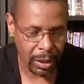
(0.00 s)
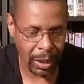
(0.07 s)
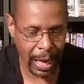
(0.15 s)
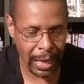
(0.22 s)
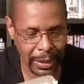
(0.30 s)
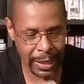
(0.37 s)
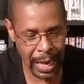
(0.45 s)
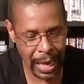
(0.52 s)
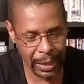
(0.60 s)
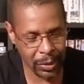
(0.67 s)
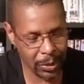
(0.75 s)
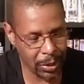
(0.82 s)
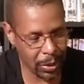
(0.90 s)
like
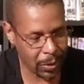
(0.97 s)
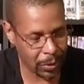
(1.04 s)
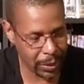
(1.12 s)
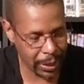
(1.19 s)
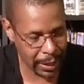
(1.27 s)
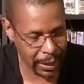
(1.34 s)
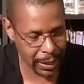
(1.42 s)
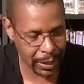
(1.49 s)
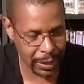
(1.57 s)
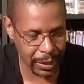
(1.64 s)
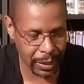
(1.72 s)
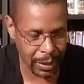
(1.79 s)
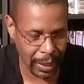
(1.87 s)
that, and then there's
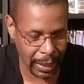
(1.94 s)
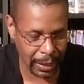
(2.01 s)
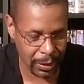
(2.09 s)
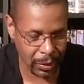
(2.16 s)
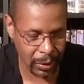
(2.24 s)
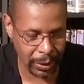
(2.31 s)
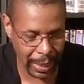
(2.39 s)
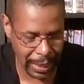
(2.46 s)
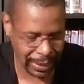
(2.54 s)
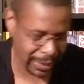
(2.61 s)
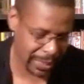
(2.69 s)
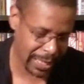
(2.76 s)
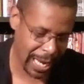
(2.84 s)
the little
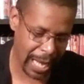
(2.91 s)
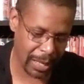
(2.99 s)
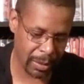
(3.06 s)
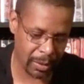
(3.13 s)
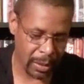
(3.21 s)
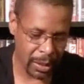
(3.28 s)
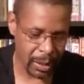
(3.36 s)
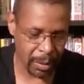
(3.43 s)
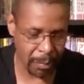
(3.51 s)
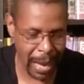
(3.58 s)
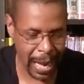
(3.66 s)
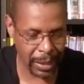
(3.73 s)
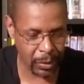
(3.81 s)
case. It didn't have a
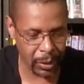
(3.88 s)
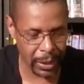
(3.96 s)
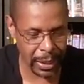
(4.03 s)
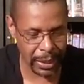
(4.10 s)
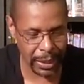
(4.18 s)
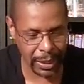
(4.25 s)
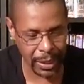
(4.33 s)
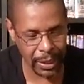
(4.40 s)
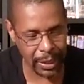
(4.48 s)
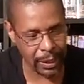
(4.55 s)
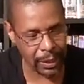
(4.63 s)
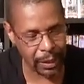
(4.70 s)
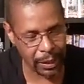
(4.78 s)
manual in it, and
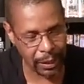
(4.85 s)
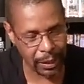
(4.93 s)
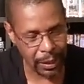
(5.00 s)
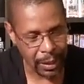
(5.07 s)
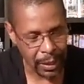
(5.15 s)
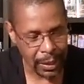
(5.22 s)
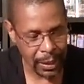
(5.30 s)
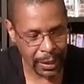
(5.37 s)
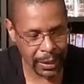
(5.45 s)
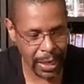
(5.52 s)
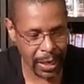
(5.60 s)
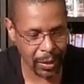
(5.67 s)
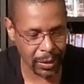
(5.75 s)
the
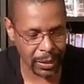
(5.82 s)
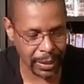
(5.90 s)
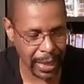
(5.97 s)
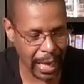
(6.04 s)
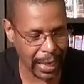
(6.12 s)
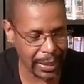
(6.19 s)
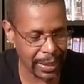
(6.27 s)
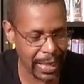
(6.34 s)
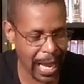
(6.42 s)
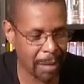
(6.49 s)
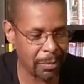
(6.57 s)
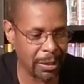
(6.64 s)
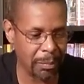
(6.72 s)
shell is kind of
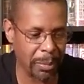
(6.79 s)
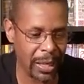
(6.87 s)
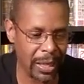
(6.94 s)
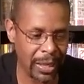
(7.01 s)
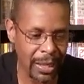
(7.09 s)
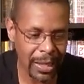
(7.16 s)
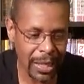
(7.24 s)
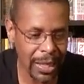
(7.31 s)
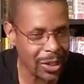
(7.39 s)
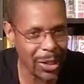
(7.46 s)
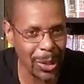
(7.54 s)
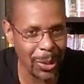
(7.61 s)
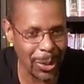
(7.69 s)
damaged, but
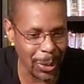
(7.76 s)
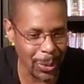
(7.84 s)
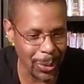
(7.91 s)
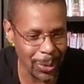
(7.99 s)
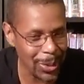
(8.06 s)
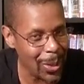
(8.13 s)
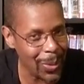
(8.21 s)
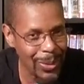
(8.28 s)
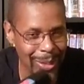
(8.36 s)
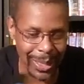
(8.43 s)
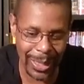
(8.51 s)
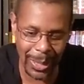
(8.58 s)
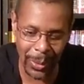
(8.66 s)
it's still cool.
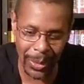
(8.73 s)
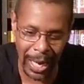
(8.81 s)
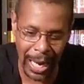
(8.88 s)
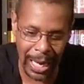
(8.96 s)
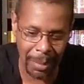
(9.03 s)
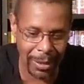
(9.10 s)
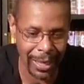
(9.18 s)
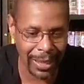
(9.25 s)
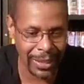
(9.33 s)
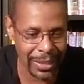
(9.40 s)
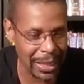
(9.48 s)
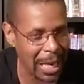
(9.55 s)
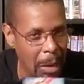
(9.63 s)
It's a Neo game, and
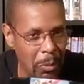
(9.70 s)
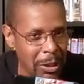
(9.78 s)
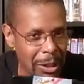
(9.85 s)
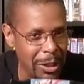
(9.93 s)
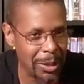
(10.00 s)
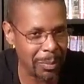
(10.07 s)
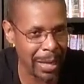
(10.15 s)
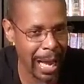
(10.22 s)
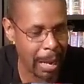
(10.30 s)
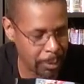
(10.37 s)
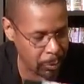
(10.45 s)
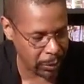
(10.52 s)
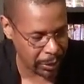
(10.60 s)
like I said, I would have just been
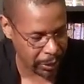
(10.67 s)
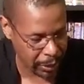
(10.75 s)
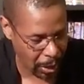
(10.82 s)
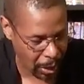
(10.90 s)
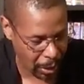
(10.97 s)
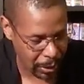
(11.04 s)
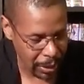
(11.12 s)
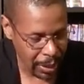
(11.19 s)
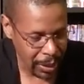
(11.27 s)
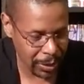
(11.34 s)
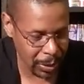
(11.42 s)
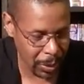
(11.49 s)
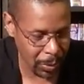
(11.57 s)
happy with the card.
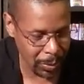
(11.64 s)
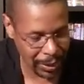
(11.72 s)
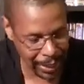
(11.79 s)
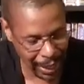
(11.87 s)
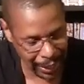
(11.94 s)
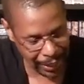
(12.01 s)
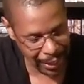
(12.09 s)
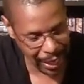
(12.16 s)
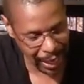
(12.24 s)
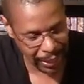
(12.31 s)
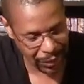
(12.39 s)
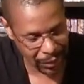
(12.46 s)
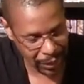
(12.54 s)
So it was kind of
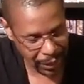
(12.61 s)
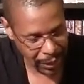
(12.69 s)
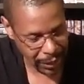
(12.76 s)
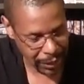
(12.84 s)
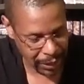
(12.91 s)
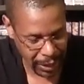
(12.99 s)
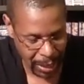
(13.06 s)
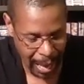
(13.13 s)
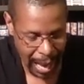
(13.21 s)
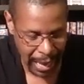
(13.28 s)
nice to